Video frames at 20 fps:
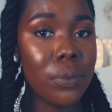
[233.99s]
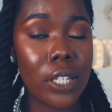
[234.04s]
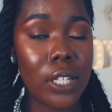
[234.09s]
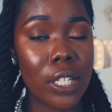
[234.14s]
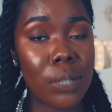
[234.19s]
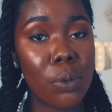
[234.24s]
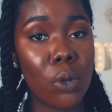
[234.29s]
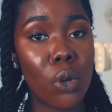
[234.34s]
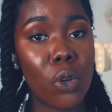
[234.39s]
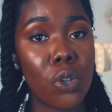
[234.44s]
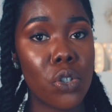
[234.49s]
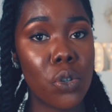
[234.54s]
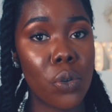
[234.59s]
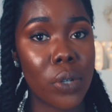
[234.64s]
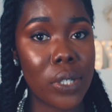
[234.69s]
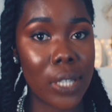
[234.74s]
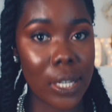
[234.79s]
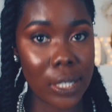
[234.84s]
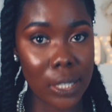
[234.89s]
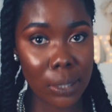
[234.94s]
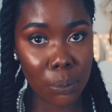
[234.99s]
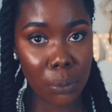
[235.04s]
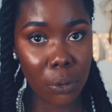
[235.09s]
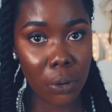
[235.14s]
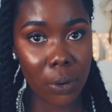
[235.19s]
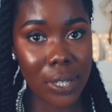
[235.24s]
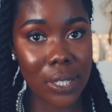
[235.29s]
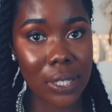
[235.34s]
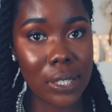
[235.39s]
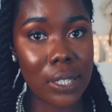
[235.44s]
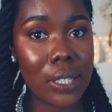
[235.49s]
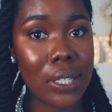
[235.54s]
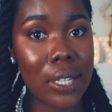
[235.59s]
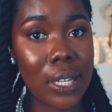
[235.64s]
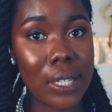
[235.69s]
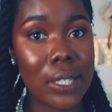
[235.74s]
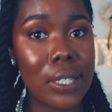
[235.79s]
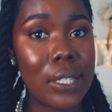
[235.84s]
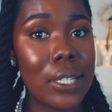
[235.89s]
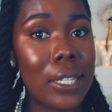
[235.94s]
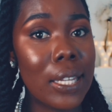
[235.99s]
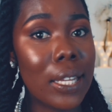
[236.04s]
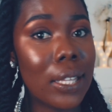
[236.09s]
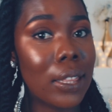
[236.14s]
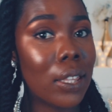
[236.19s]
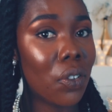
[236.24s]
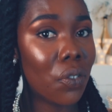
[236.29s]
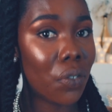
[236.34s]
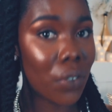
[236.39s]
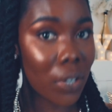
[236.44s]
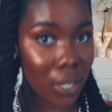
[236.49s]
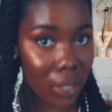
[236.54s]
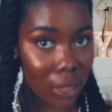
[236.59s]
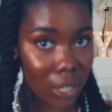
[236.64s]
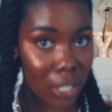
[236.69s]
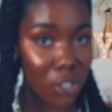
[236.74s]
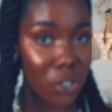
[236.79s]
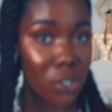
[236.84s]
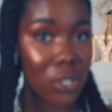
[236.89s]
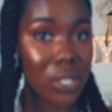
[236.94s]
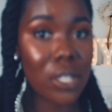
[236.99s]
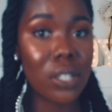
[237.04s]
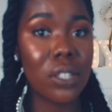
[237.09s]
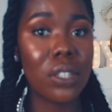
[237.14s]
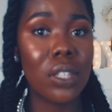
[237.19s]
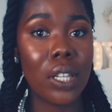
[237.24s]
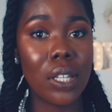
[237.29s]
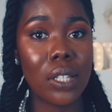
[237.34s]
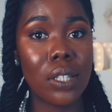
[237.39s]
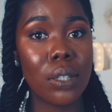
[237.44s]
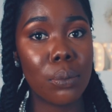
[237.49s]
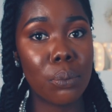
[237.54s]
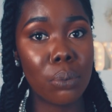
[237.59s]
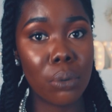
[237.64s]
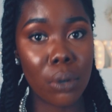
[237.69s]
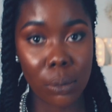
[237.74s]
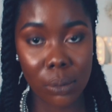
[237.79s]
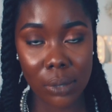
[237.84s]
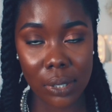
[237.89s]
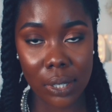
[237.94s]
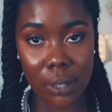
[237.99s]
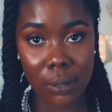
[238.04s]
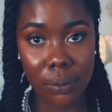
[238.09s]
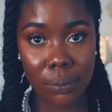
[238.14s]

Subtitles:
Just because you're a certain porosity doesn't negate the fact that you still need protein.